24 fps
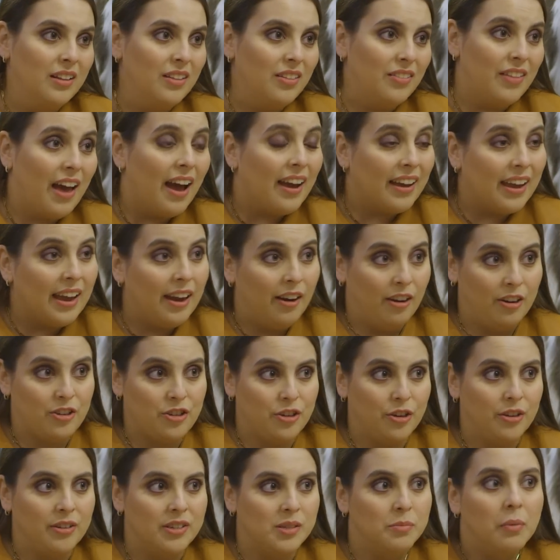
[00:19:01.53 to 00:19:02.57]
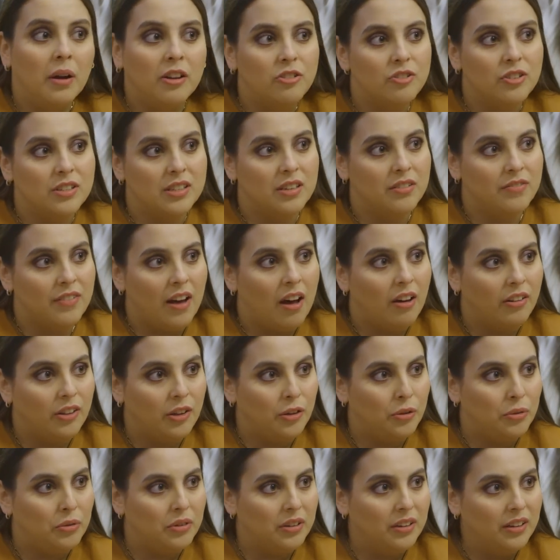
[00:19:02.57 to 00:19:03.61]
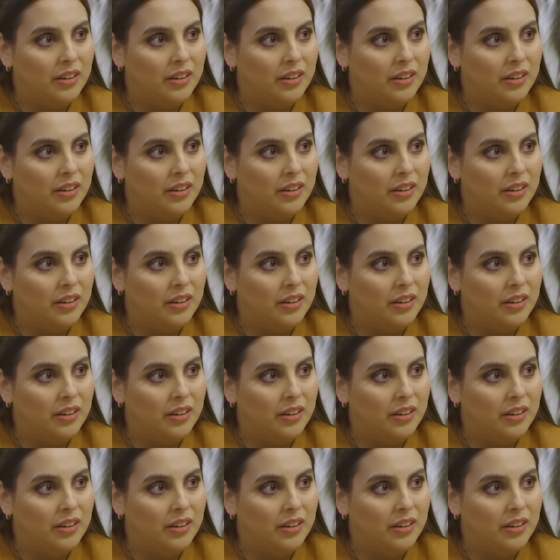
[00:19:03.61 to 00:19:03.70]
that character as much as it valued